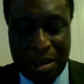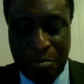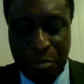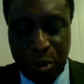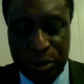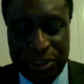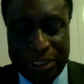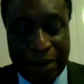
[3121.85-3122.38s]

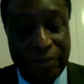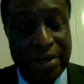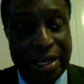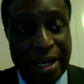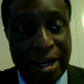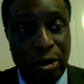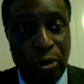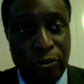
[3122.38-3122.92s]
Most
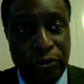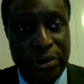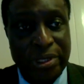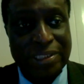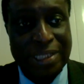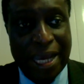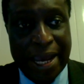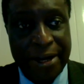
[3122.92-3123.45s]
African
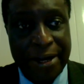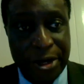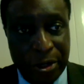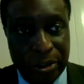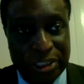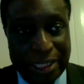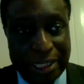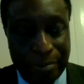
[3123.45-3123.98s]
countries are
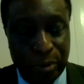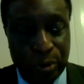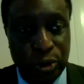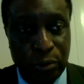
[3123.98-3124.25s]
not able to